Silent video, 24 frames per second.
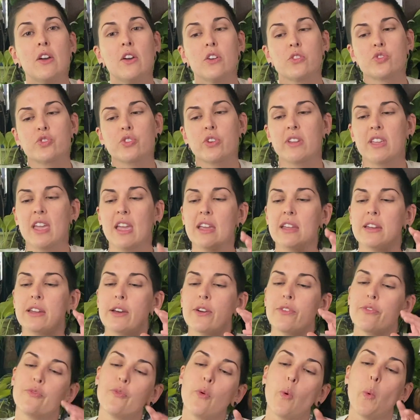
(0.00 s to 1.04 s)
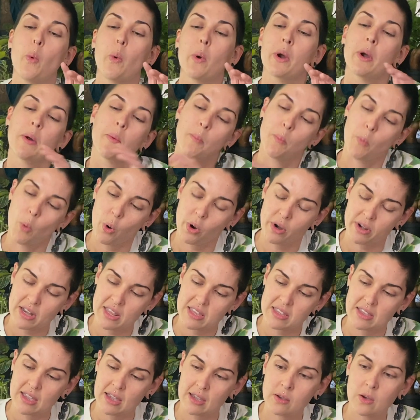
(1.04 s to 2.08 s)
Dracaena for
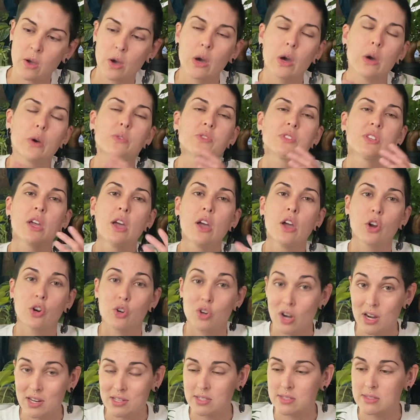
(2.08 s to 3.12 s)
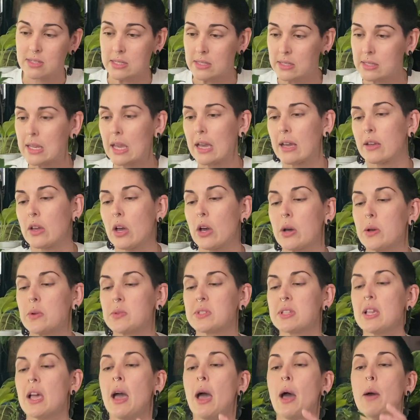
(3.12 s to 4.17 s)
mourning geckos, crested
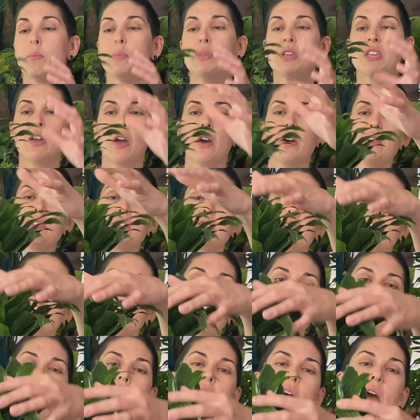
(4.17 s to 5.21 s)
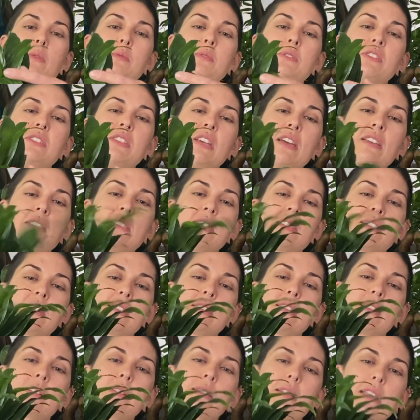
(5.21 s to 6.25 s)
geckos, because of how dense
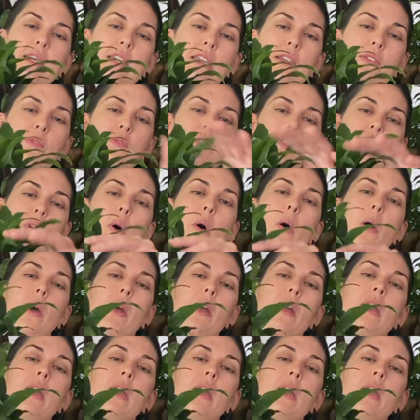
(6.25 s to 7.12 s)
the leaves are.